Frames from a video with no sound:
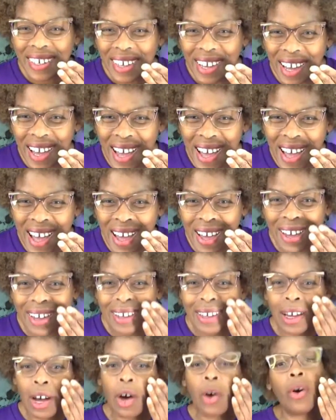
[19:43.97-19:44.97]

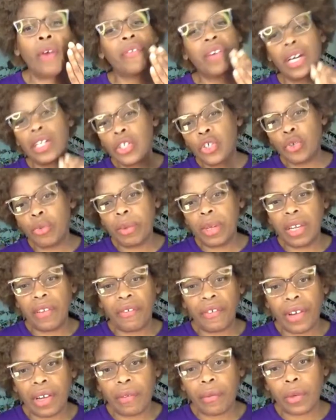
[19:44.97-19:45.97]
I've got too many
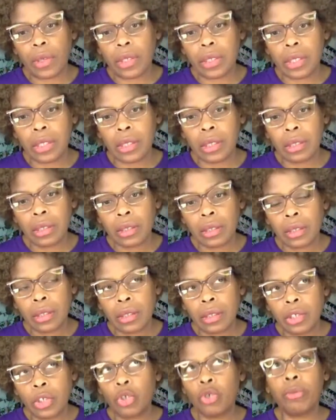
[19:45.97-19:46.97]
favorites.
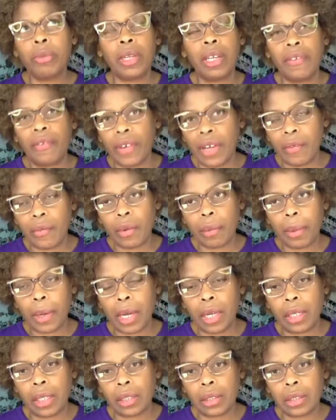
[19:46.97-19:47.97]
Too many favorite
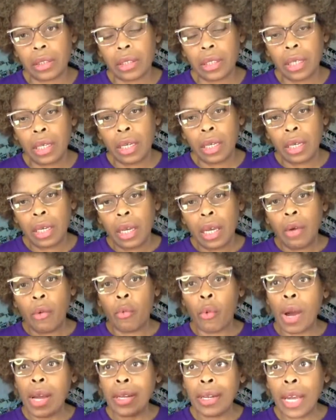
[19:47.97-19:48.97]
paintings.
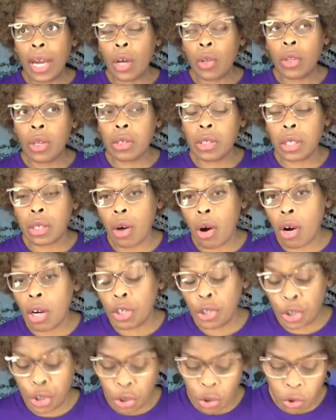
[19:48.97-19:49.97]
Right now, there's an
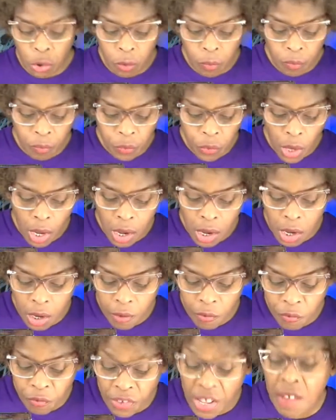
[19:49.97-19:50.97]
art show,
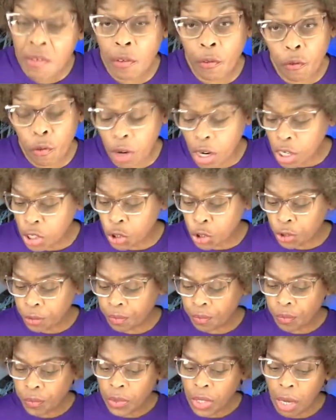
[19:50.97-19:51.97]
Flavor Fresh.
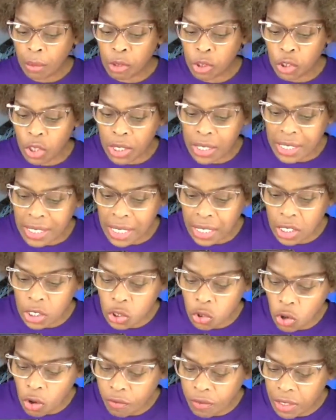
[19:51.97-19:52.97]
I'm just going to set
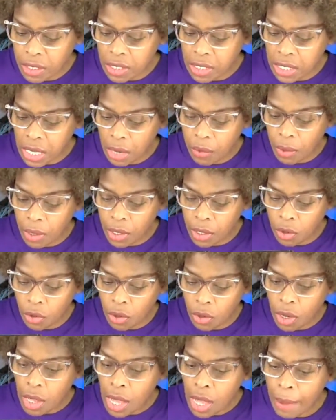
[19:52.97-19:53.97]
this off to the side right here.
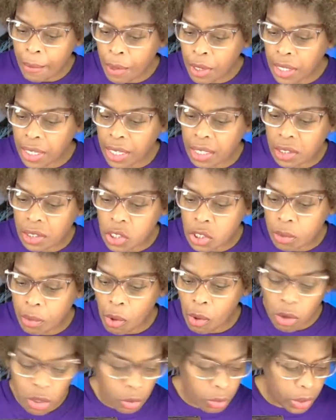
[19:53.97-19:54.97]
I'm going to get the
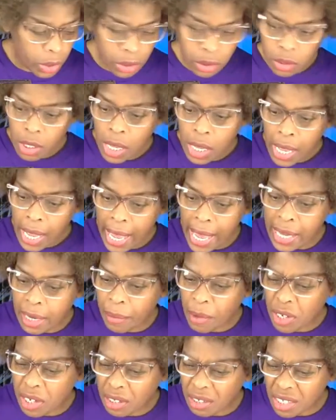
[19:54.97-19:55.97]
smaller one. And
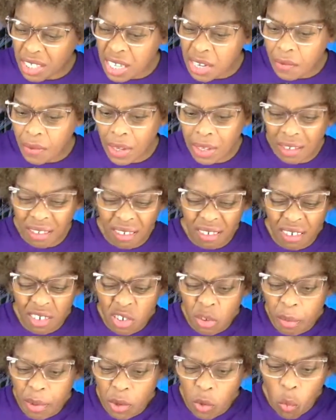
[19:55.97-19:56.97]
I'm going to leave a
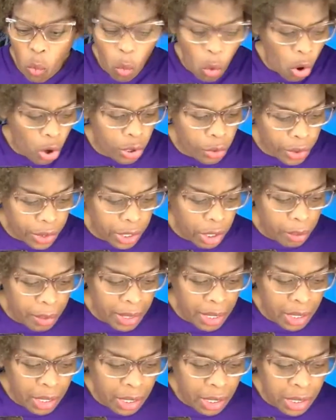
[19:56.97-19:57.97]
little bit of water in there
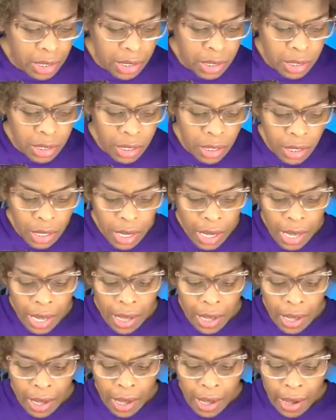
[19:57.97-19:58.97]
because
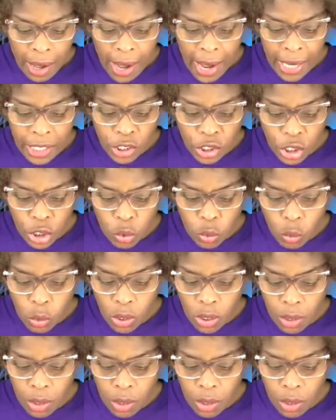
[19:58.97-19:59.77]
I just want